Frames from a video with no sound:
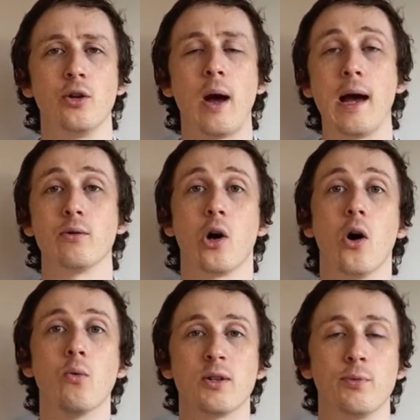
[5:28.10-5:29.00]
I would
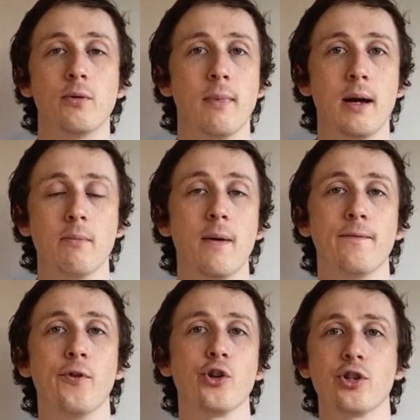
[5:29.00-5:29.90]
always put my mum
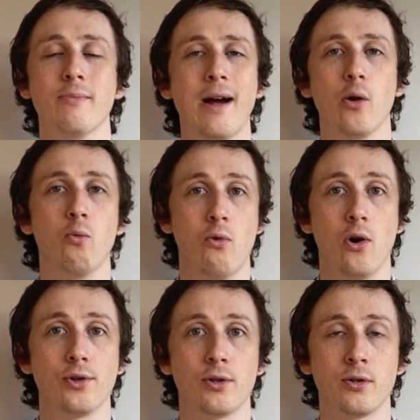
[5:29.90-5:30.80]
first no matter
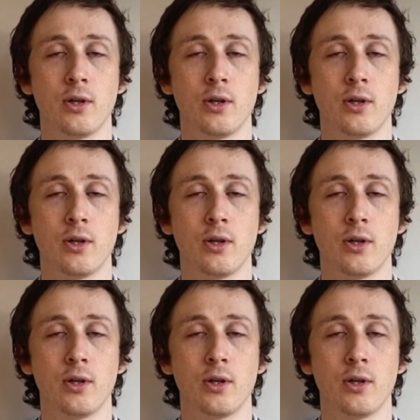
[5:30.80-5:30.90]
what.